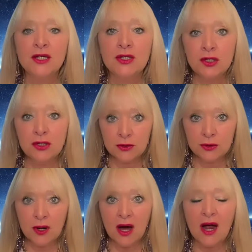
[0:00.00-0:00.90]

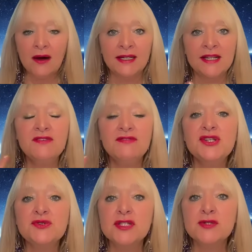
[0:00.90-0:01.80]
You are an
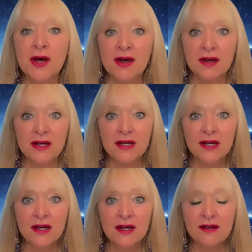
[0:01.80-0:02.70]
individual spark
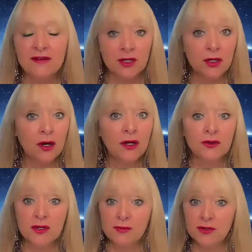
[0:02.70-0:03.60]
of the God
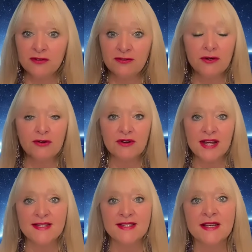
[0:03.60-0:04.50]
or the beautiful
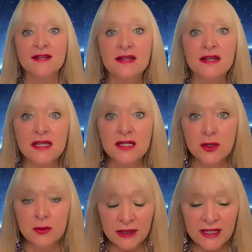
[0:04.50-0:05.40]
creator that
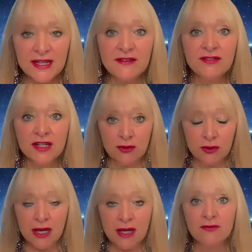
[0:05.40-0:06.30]
you believe that you
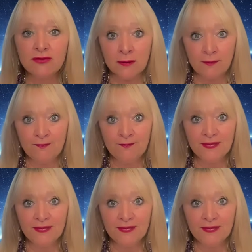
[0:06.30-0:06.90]
came from.